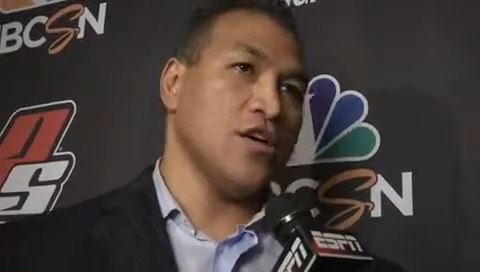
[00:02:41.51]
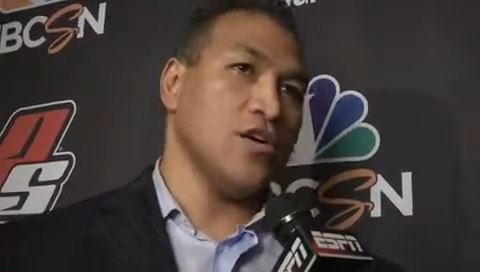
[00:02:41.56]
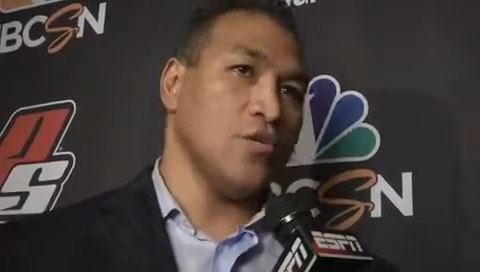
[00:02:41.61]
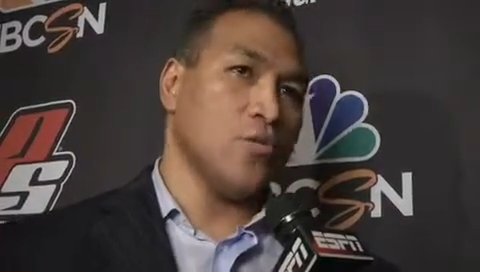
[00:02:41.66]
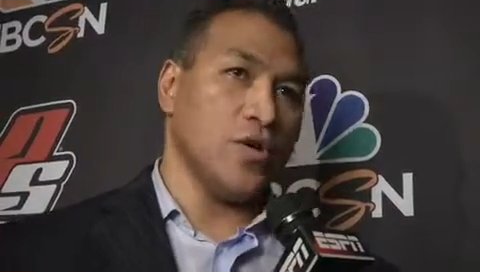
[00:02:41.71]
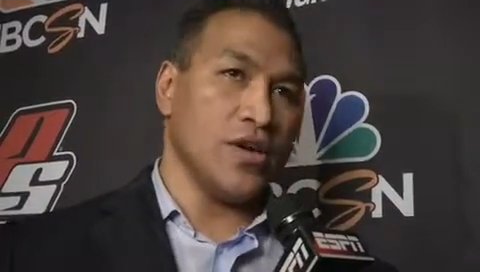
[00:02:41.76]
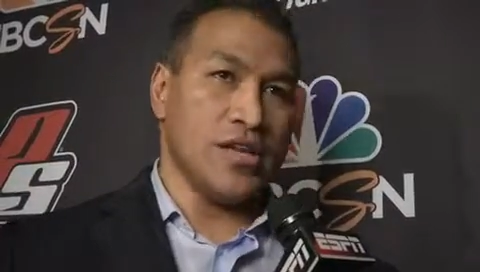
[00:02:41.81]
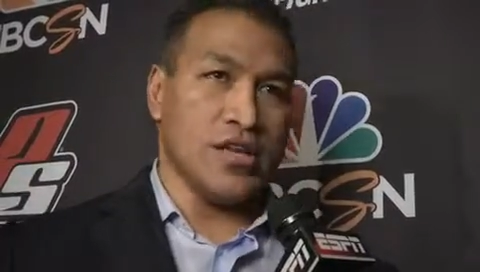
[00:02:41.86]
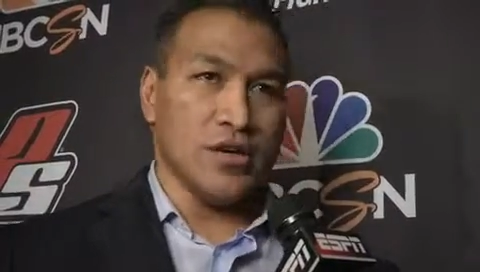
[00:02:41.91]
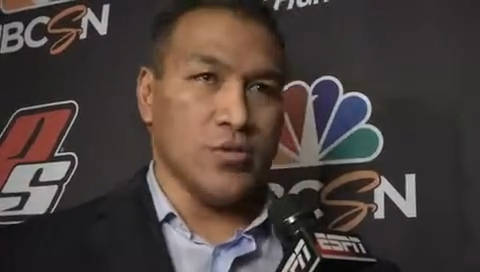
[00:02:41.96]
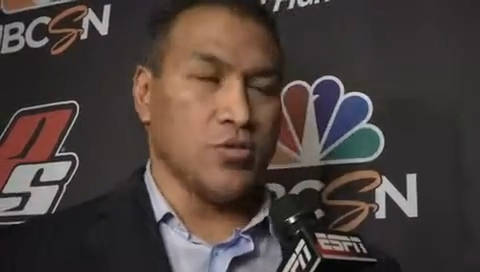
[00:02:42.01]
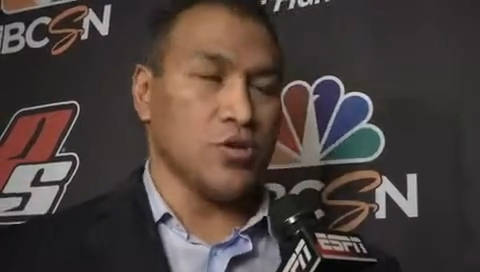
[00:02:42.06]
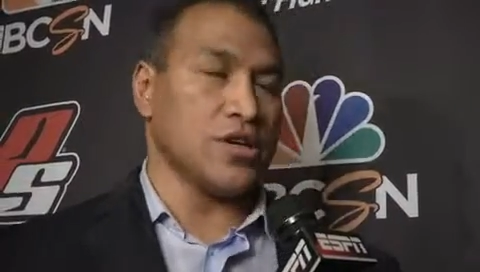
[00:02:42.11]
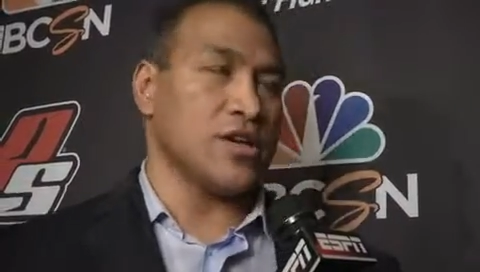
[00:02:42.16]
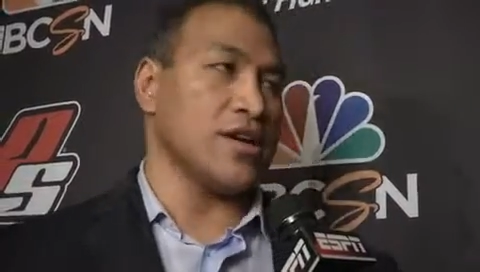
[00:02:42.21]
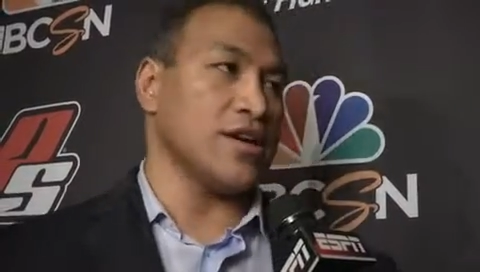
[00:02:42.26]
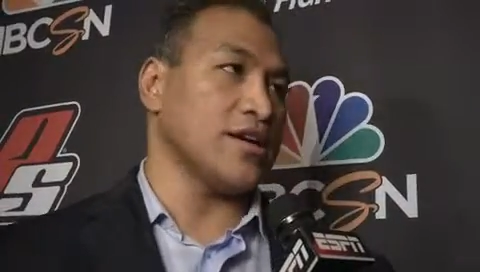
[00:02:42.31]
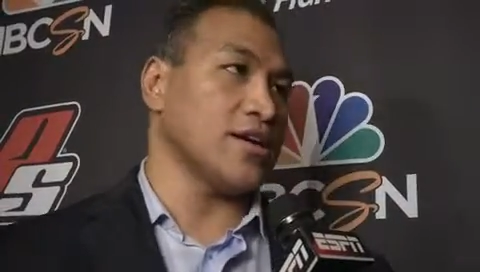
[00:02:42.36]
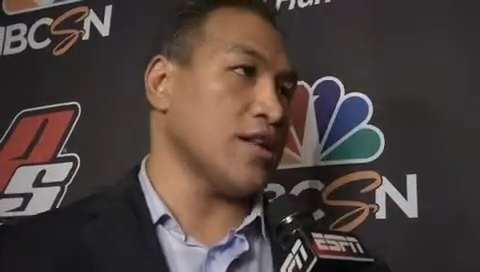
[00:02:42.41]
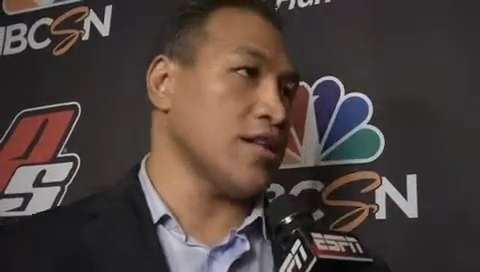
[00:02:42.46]
when he would
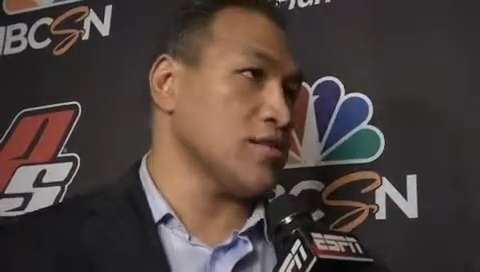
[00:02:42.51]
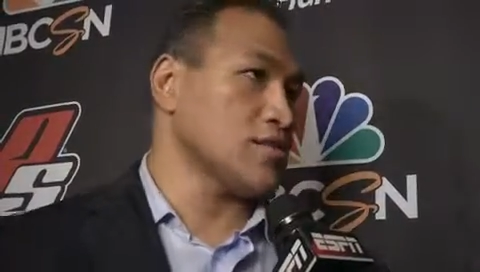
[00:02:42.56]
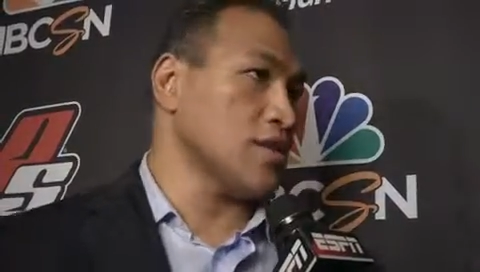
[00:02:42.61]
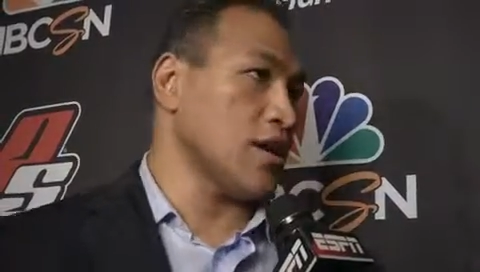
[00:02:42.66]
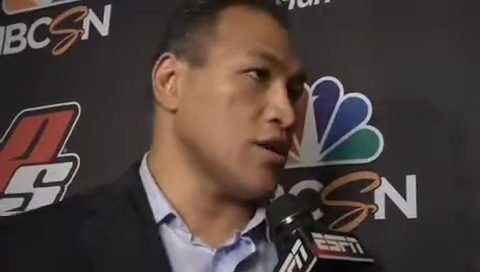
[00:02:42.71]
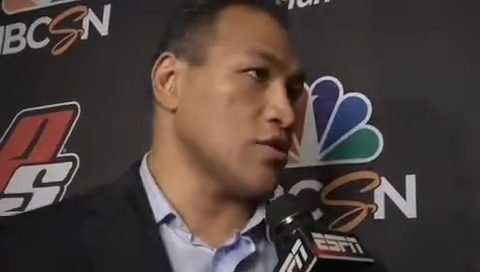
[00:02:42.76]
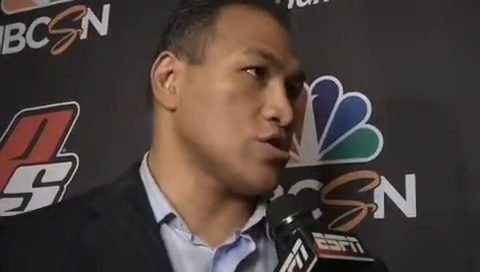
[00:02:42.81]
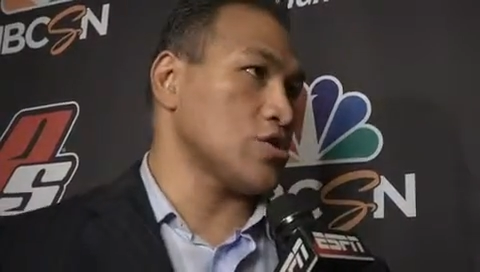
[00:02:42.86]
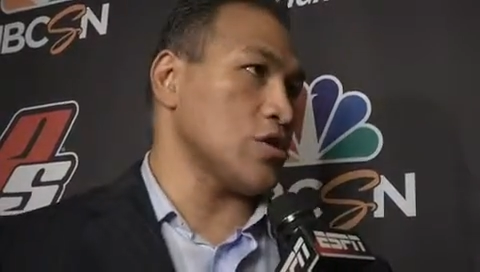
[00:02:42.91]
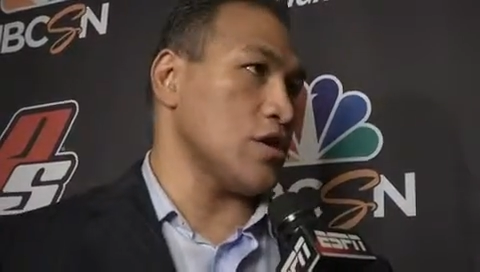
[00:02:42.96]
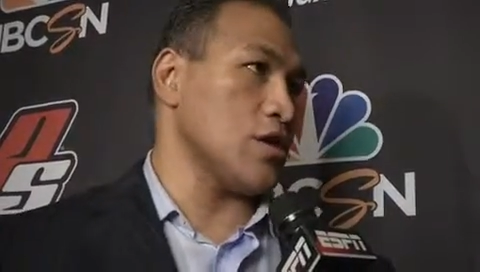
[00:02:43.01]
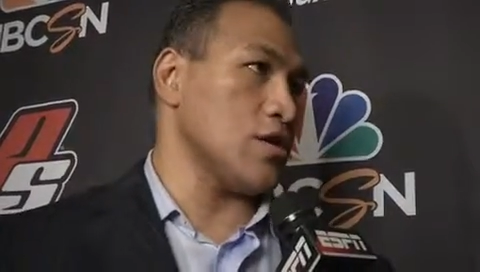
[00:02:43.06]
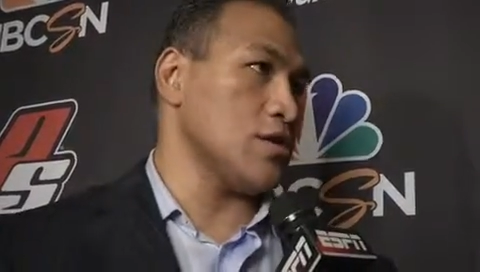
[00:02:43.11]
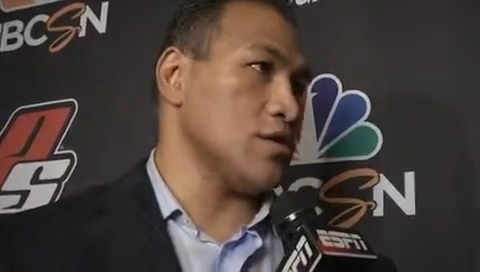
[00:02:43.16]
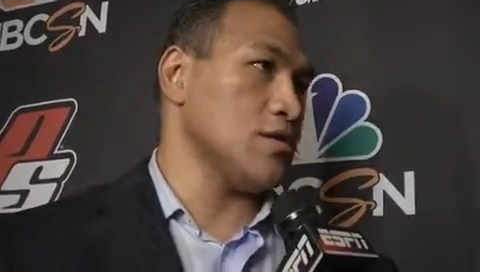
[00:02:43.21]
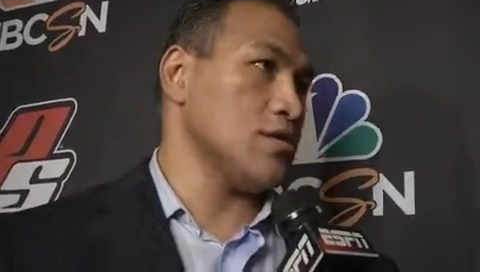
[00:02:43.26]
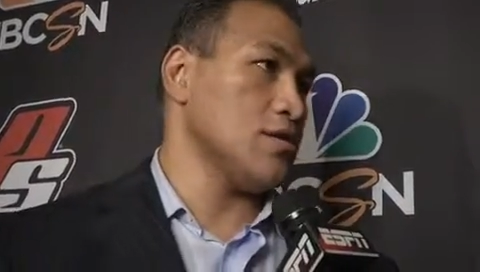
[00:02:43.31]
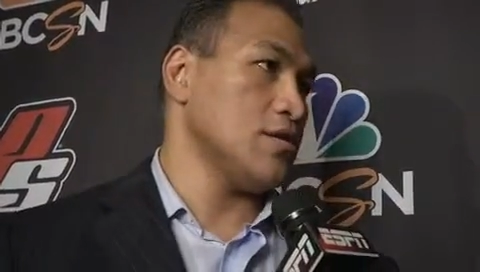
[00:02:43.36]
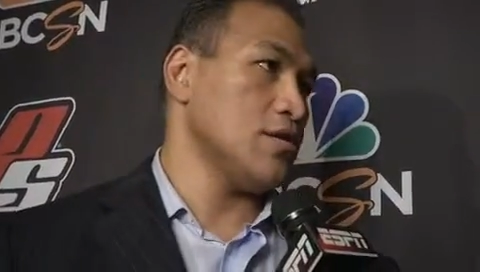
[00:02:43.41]
get another title shot.